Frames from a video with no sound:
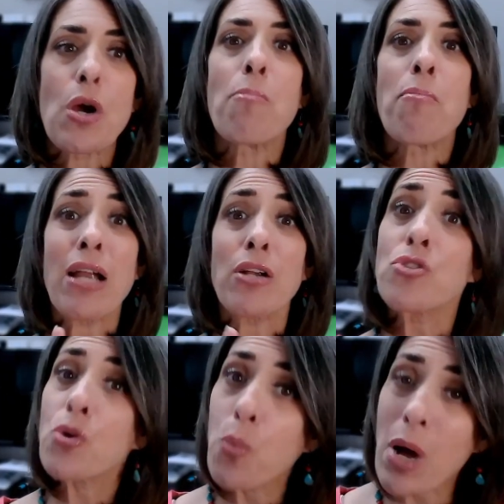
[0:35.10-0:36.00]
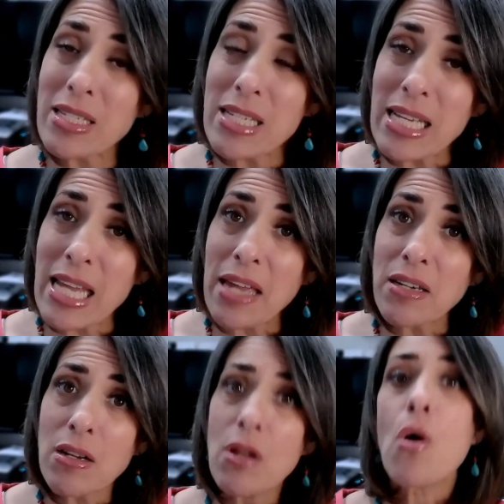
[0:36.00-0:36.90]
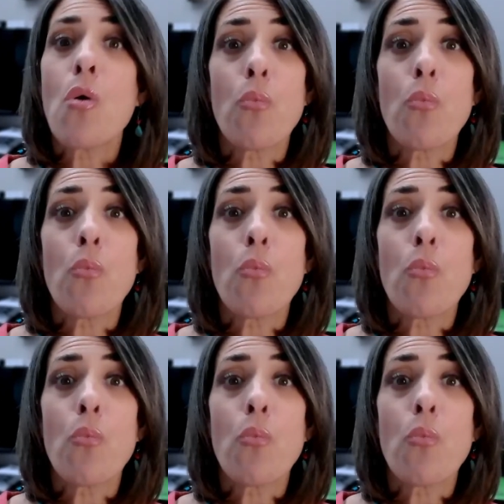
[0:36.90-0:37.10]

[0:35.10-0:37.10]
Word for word: So buyers are once again